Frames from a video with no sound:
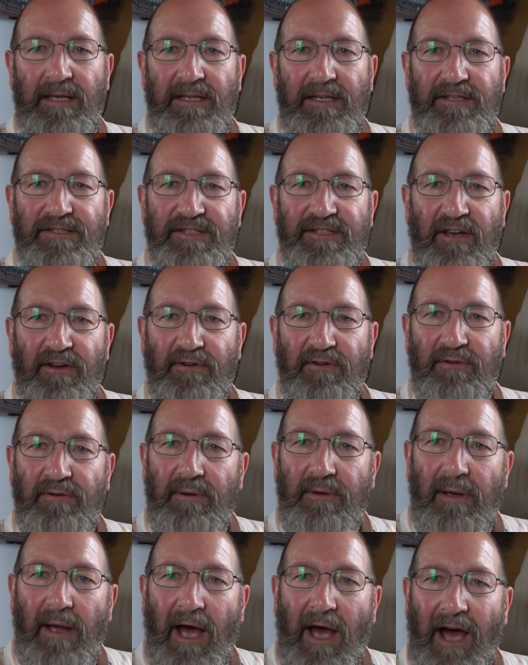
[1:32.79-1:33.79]
So
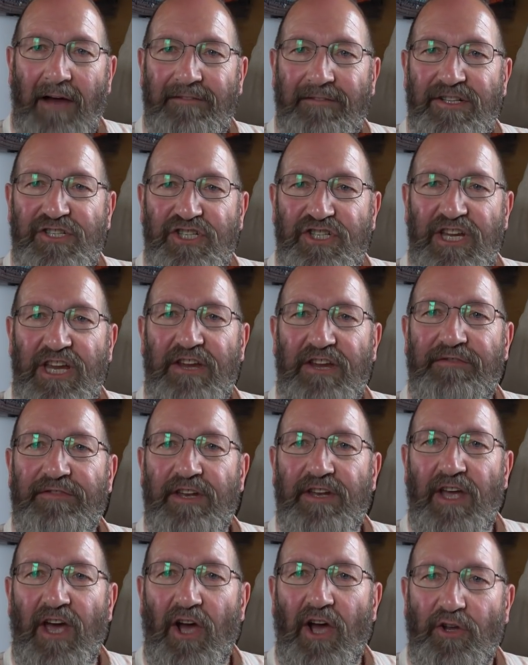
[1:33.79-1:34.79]
I've achieved
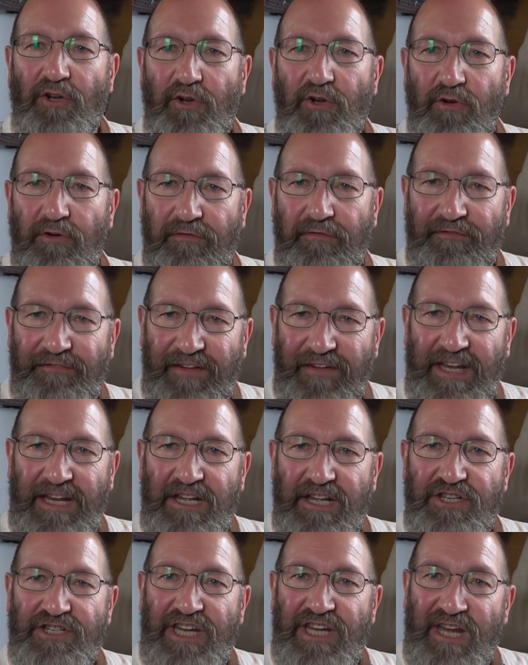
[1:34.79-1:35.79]
a good
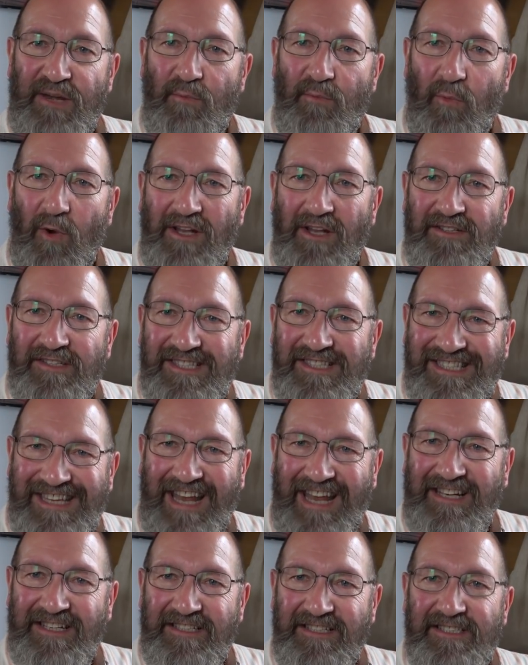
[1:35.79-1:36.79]
finish in one
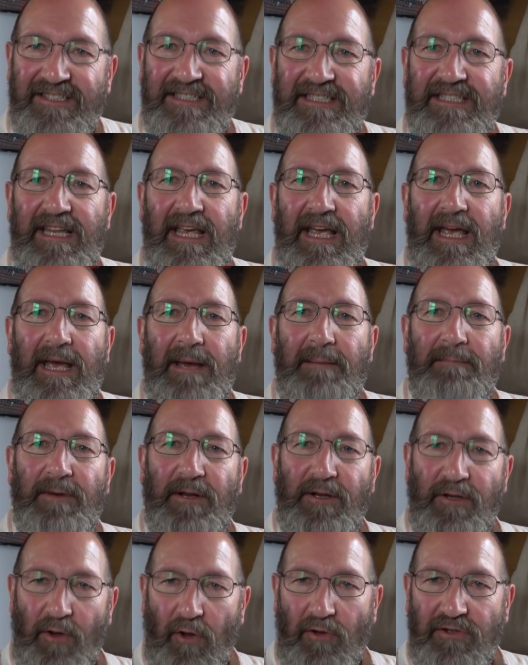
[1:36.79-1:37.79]
sense, but
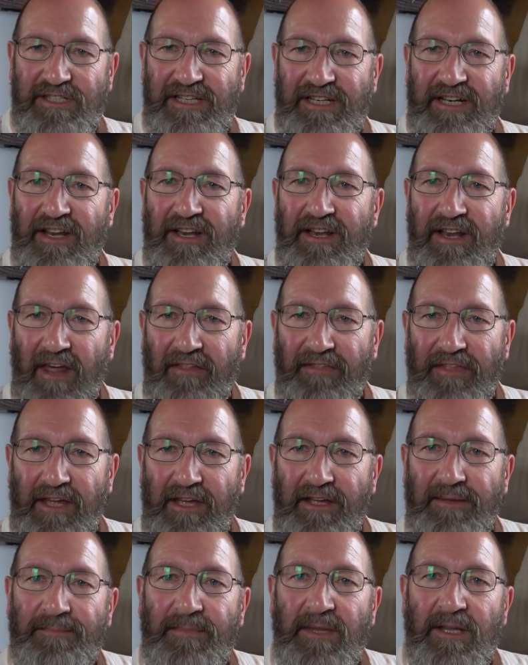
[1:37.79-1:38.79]
not in another.
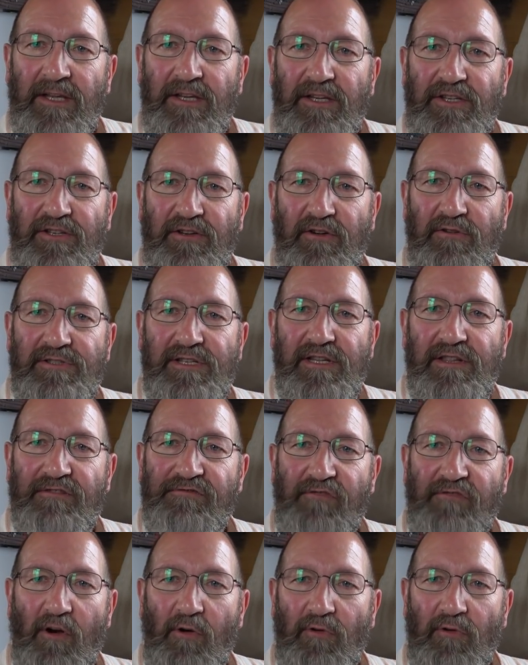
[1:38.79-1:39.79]
Using the
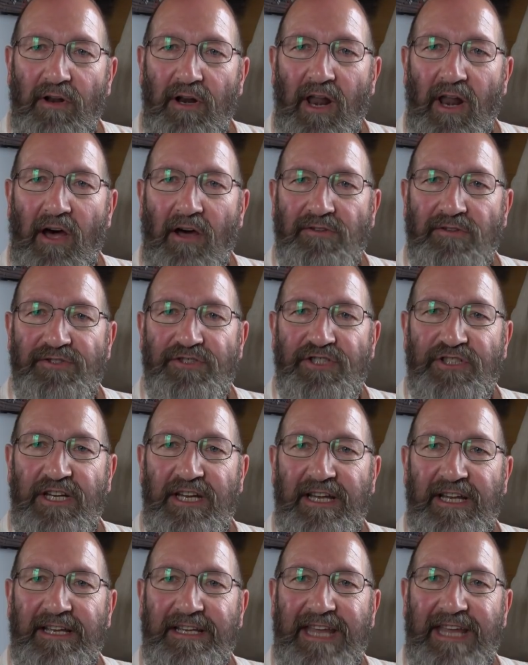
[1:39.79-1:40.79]
roller last
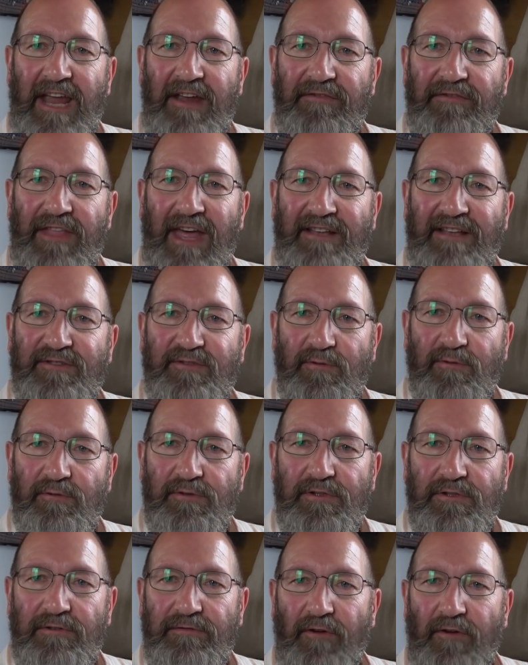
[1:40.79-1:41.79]
year gave that
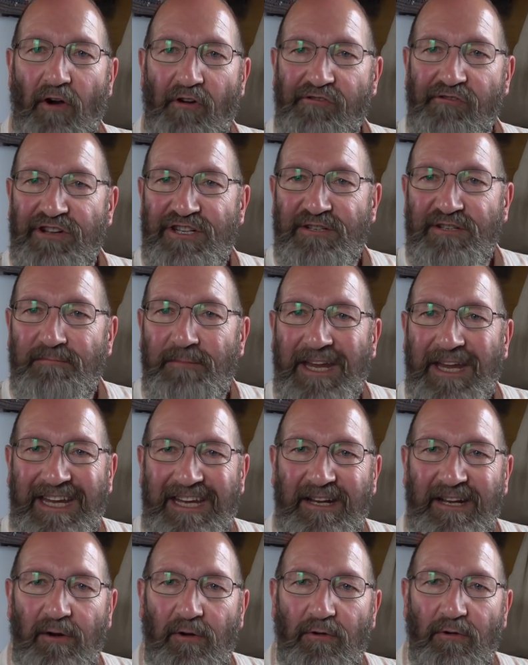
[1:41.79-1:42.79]
sort of orange
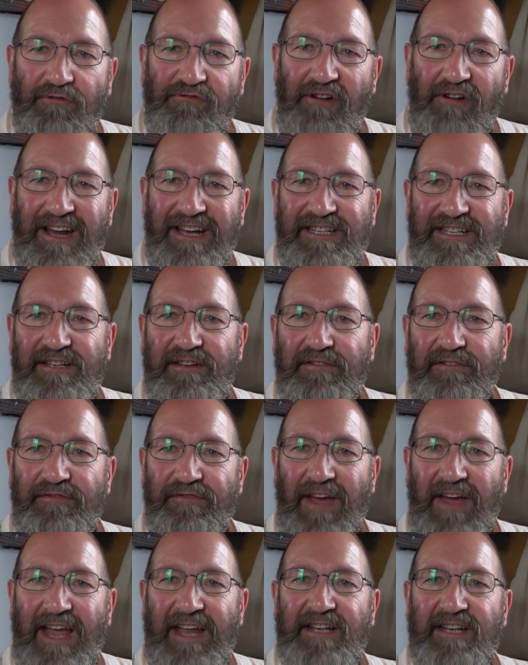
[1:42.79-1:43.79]
peel or crated
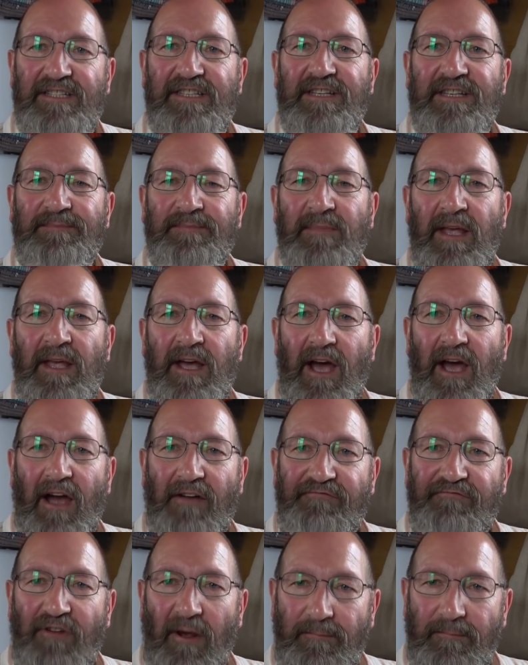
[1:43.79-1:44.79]
effect.
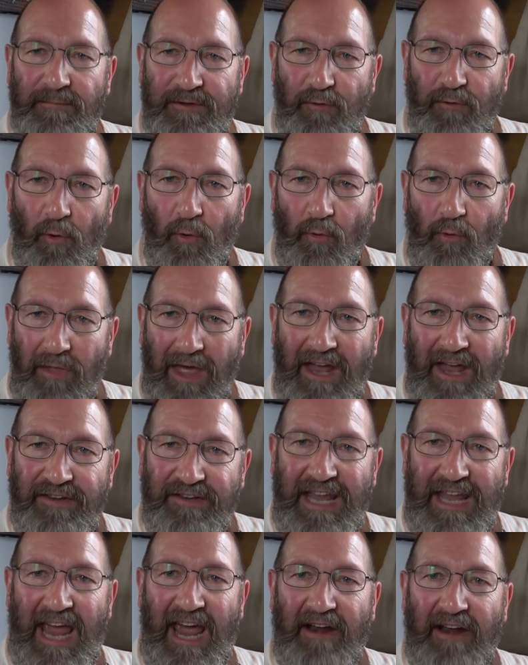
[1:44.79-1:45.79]
I've rubbed all that
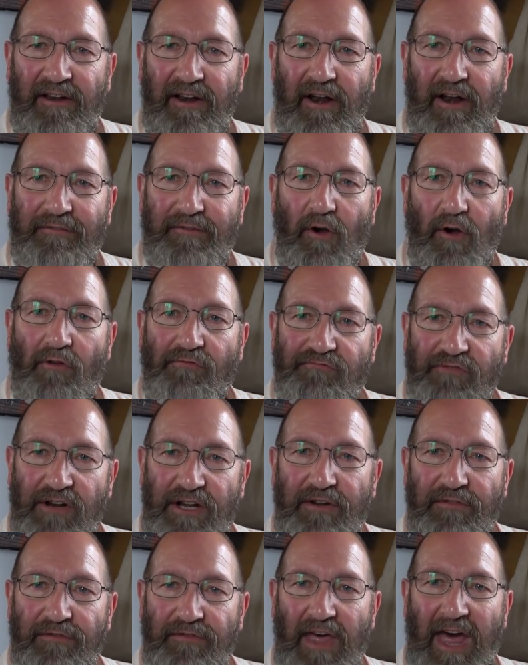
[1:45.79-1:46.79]
down and I've got rid
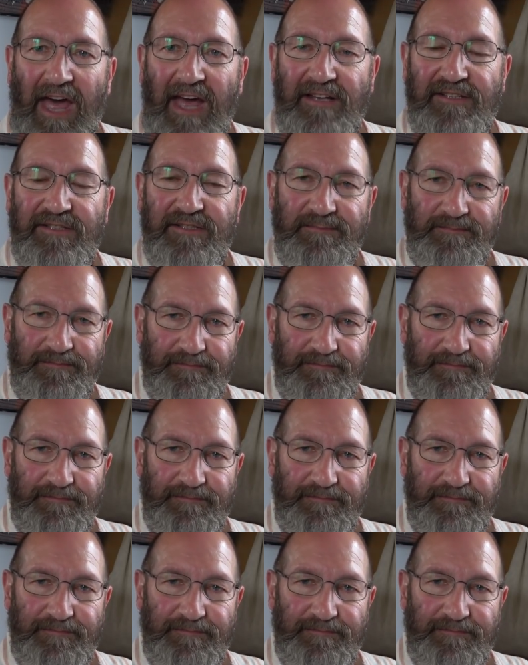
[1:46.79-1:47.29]
of that.